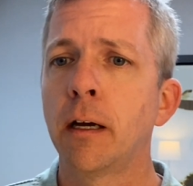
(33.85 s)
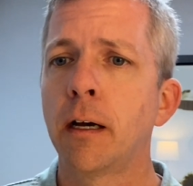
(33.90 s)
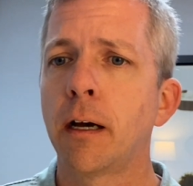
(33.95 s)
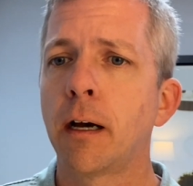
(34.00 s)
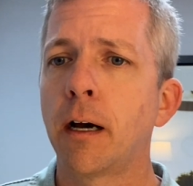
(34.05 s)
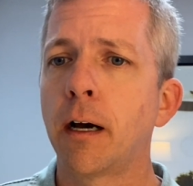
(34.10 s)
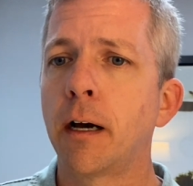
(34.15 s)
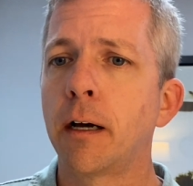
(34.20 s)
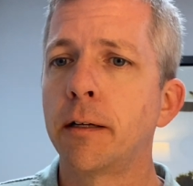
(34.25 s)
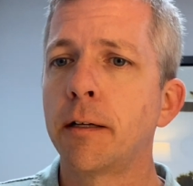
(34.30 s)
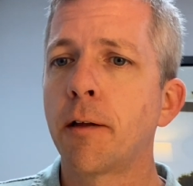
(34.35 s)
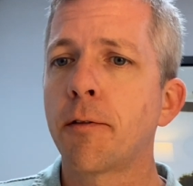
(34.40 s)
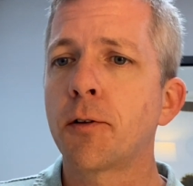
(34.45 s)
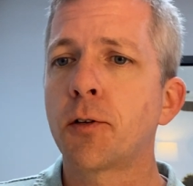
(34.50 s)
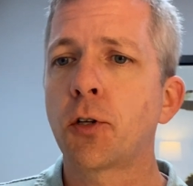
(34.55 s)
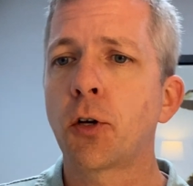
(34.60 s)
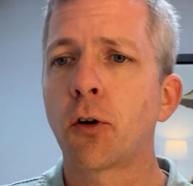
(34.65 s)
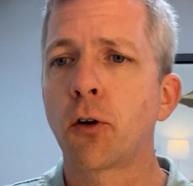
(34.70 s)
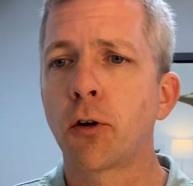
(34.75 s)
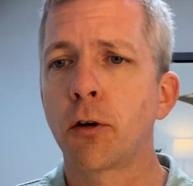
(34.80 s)
Another
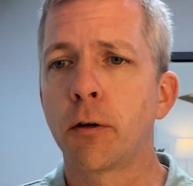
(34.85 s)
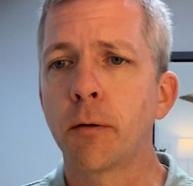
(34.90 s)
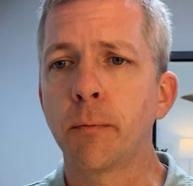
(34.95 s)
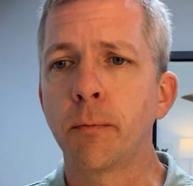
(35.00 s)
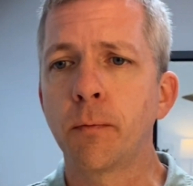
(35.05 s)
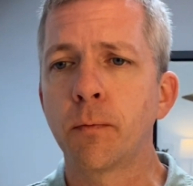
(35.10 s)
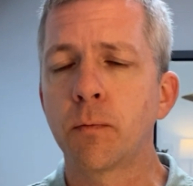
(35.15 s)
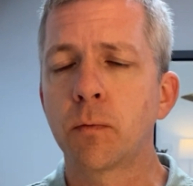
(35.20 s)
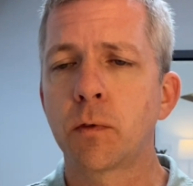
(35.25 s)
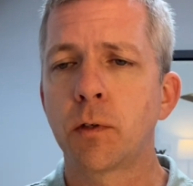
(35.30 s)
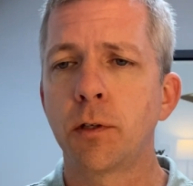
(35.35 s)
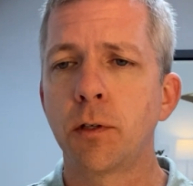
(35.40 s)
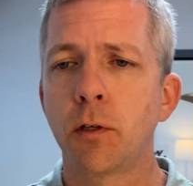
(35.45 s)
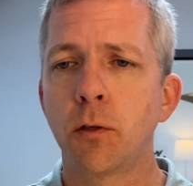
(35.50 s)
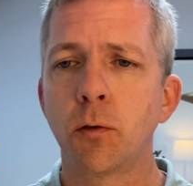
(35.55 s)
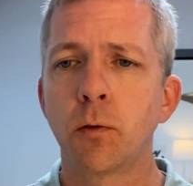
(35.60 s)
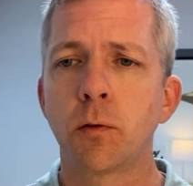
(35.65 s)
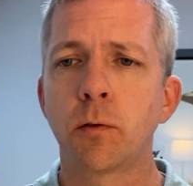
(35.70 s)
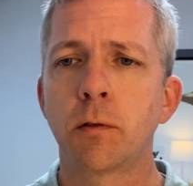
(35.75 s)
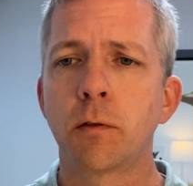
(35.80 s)
term to
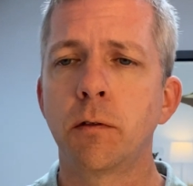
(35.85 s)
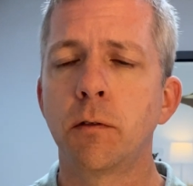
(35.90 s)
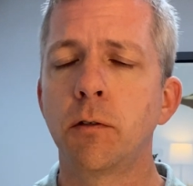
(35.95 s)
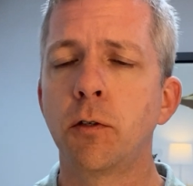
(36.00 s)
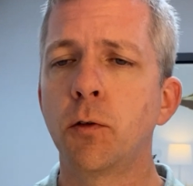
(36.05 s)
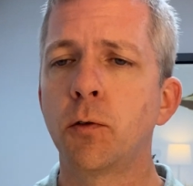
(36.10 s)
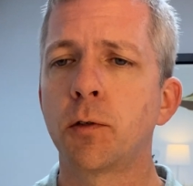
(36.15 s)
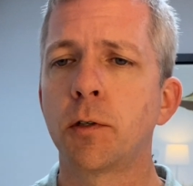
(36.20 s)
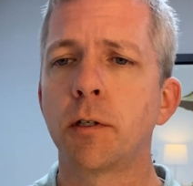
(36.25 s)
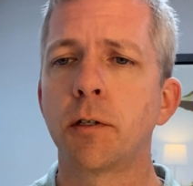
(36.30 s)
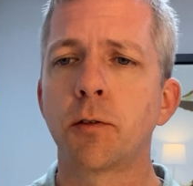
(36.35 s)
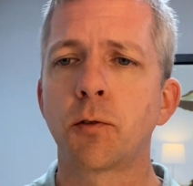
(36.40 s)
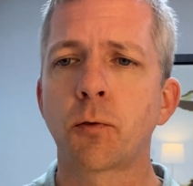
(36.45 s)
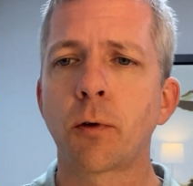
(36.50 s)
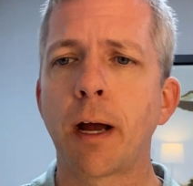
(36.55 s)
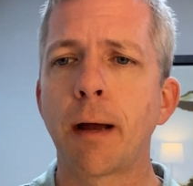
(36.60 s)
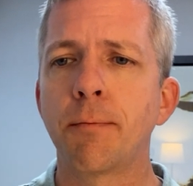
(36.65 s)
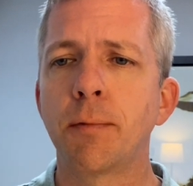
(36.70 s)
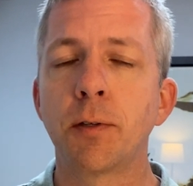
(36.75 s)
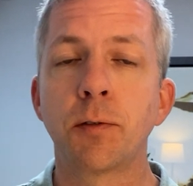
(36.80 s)
use to
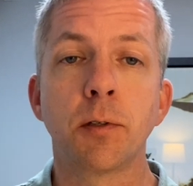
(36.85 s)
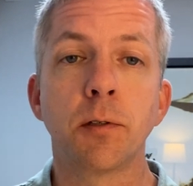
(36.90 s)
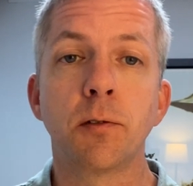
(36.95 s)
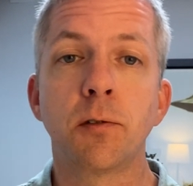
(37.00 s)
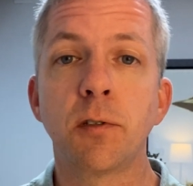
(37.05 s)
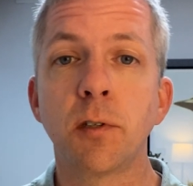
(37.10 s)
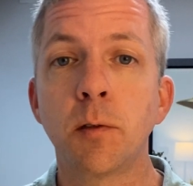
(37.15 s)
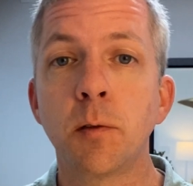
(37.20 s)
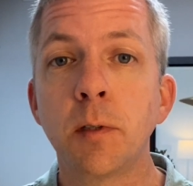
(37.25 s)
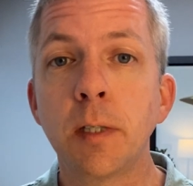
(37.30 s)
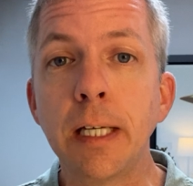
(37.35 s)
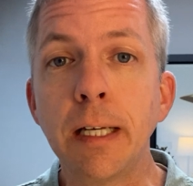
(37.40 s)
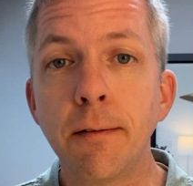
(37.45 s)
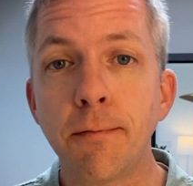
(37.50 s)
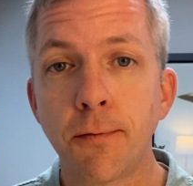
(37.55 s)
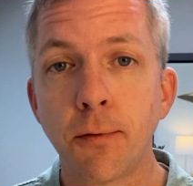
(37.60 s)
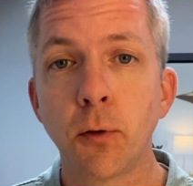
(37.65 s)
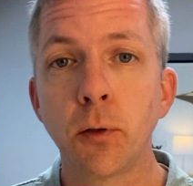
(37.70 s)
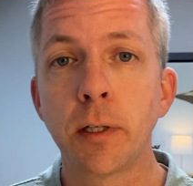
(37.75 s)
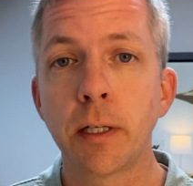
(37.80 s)
describe this is
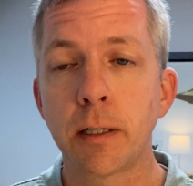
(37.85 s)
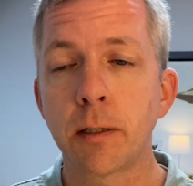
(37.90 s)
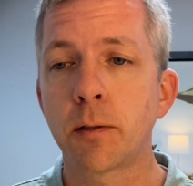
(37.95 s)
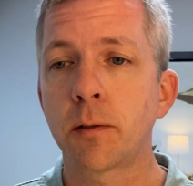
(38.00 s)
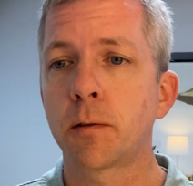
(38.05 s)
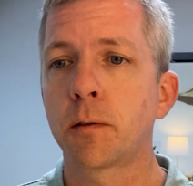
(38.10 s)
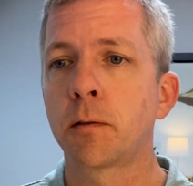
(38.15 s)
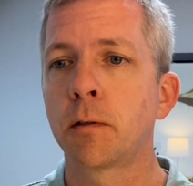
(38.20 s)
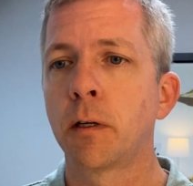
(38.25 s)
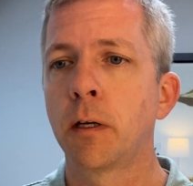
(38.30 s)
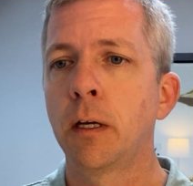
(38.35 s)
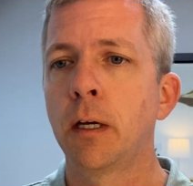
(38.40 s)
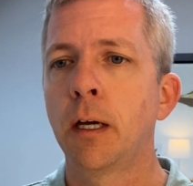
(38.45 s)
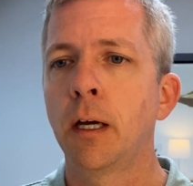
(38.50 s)
deceitfulness.